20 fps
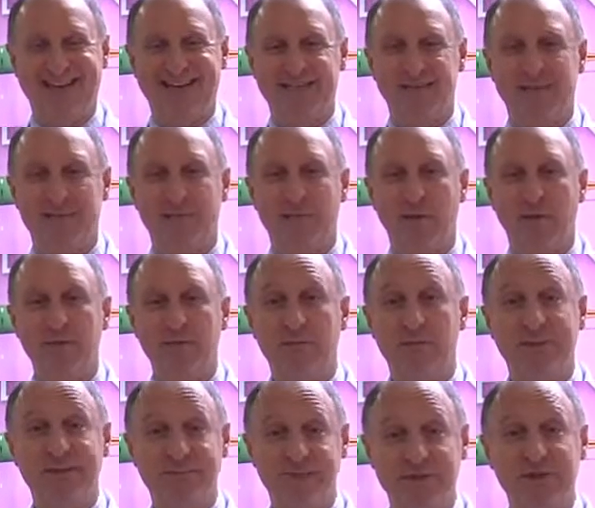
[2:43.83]
Disposable
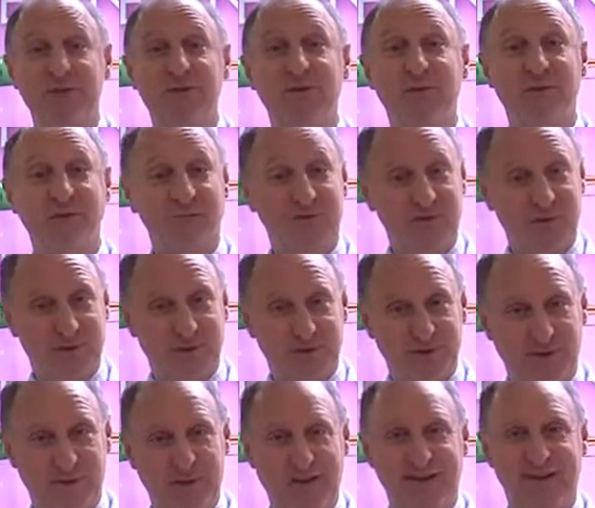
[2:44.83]
means you throw it
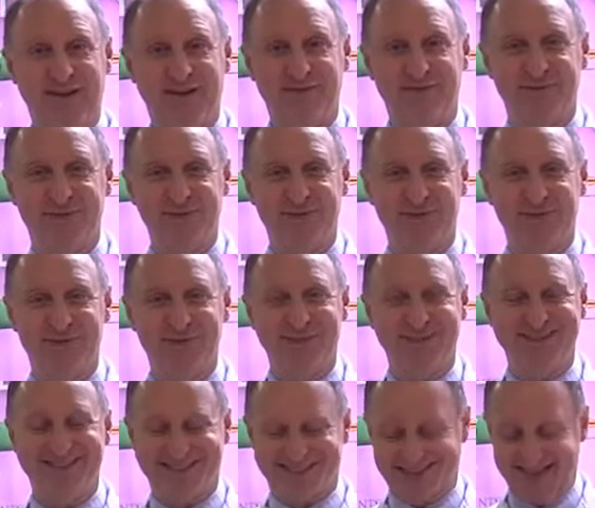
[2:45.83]
away after each
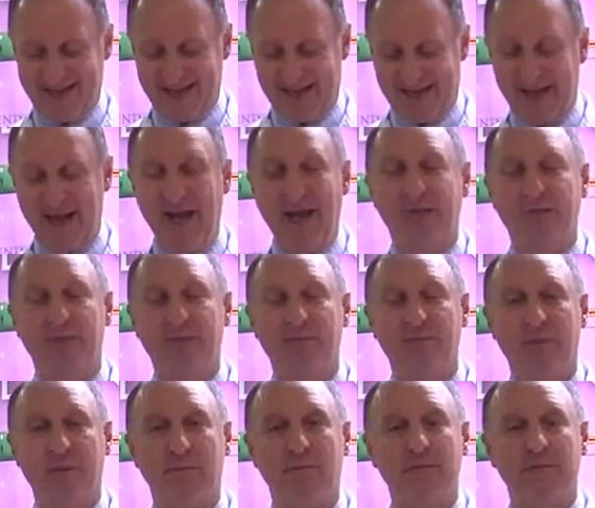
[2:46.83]
use. The
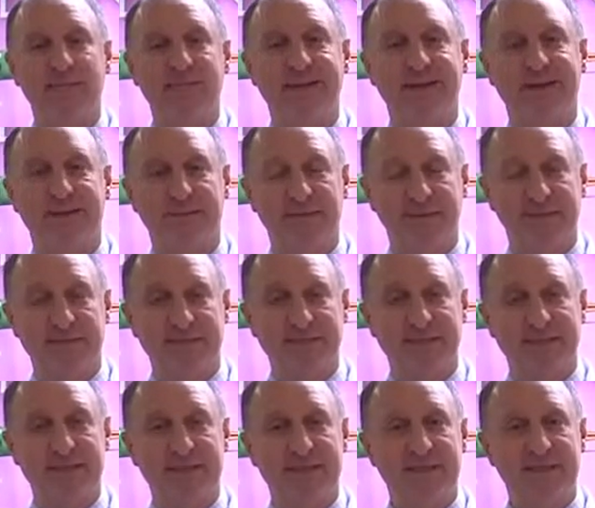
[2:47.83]
problem being that
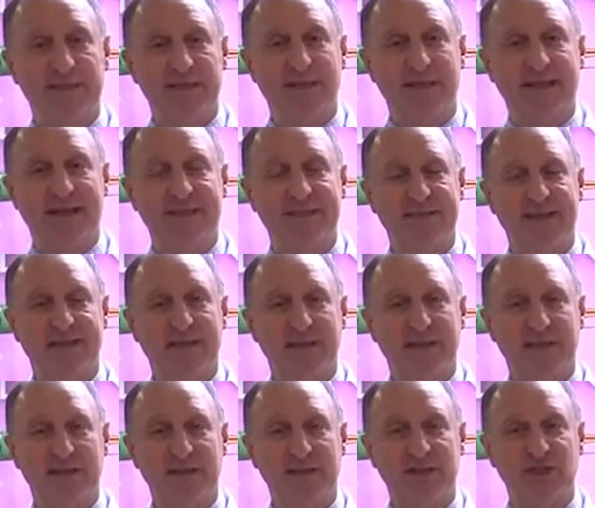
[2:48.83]
since it's a plastic,
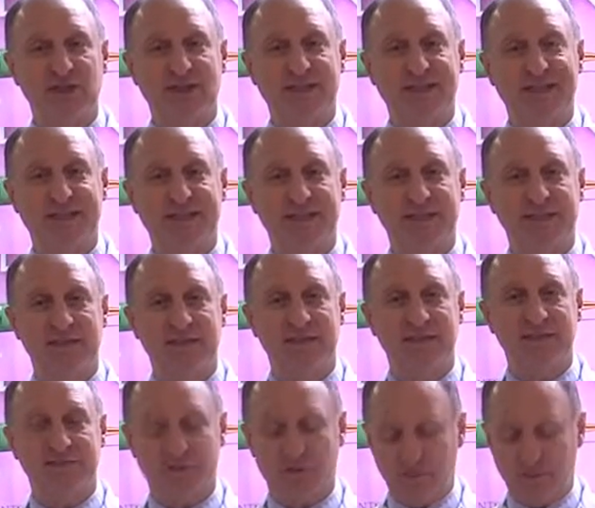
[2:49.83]
a shiny
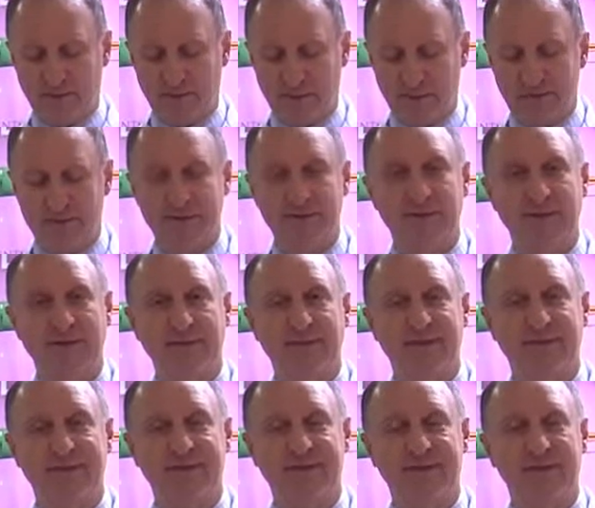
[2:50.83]
surface almost, that
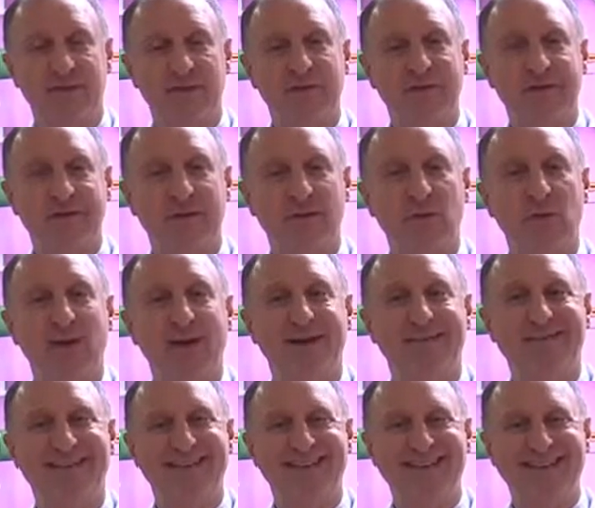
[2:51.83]
they don't get quite
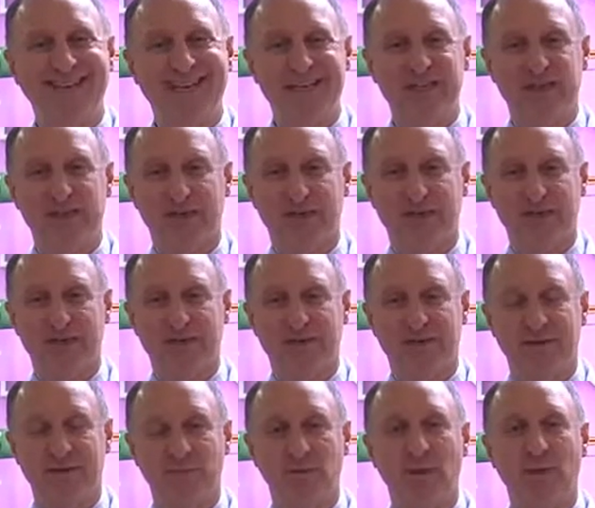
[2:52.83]
the adhesion that
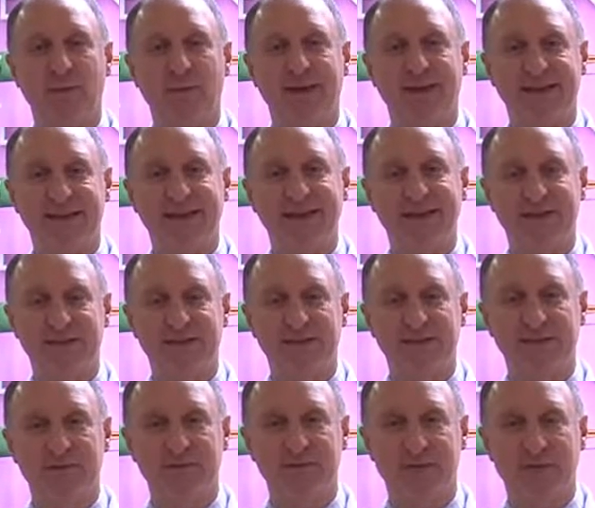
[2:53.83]
you normally need to
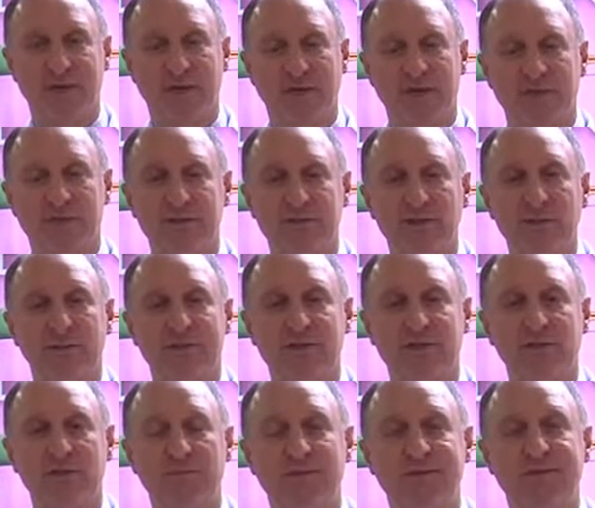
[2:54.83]
use. So we
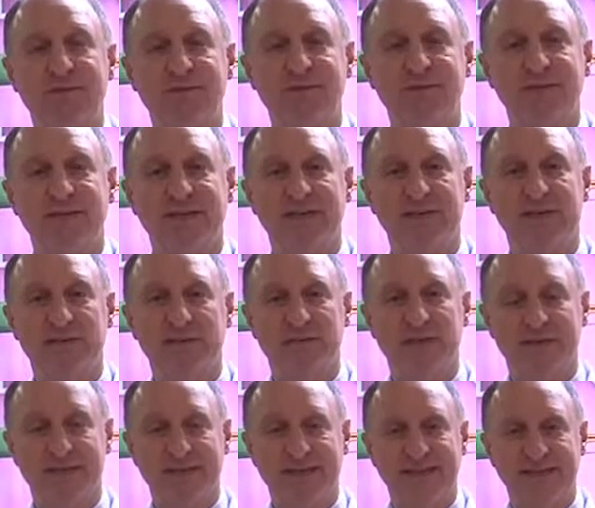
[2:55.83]
should be using a good
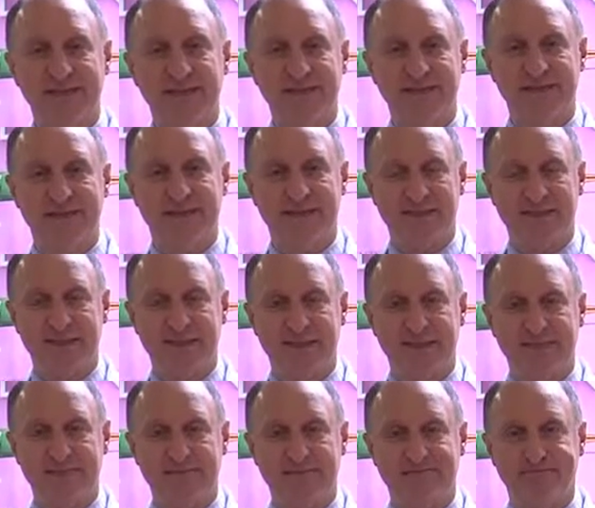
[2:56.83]
adhesive inside.